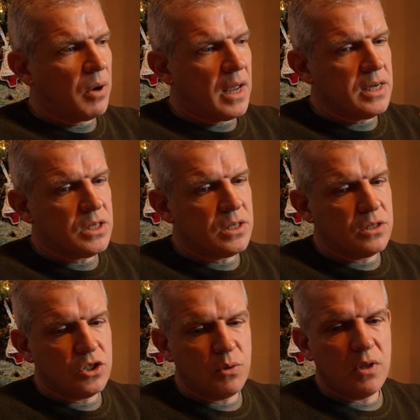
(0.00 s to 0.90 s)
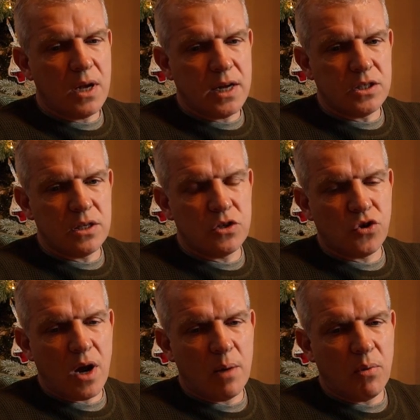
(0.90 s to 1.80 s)
place two of the legs of the
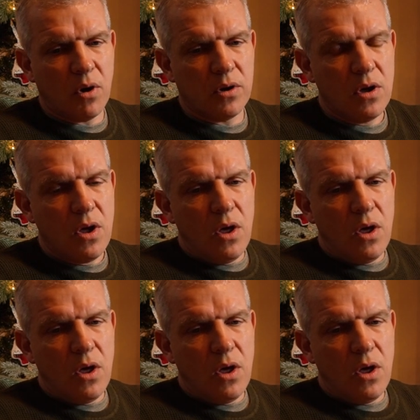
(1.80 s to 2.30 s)
tripod,